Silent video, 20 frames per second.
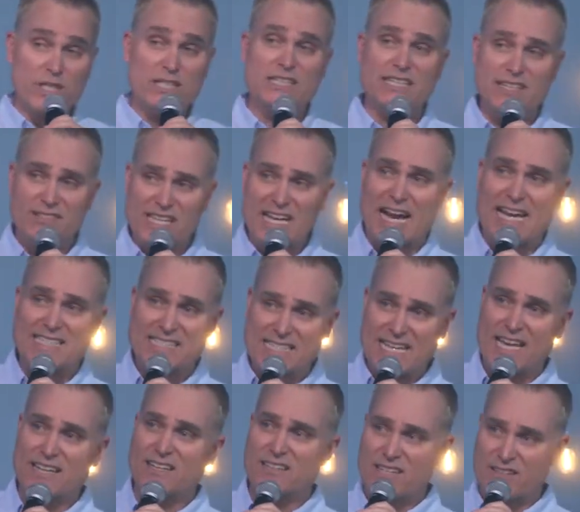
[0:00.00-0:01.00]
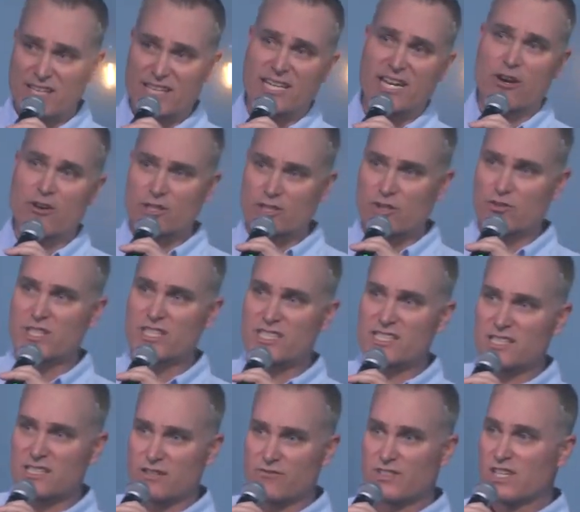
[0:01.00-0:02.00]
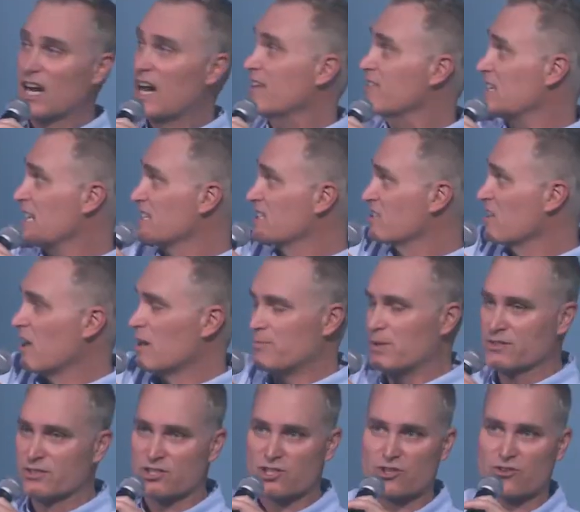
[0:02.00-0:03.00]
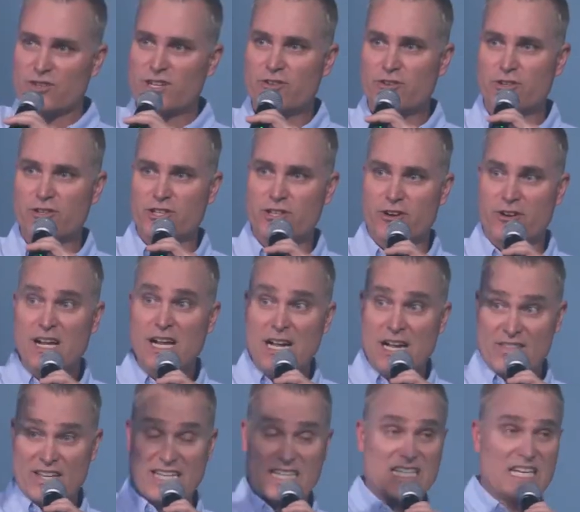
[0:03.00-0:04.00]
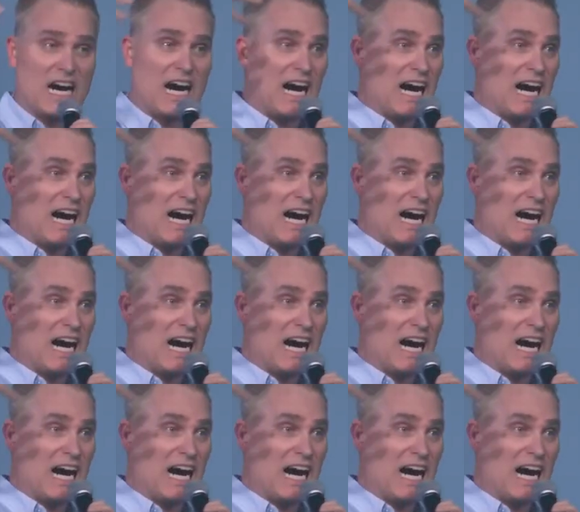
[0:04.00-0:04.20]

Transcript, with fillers: really the identity, the characteristic of God that I saw up on the screen earlier, that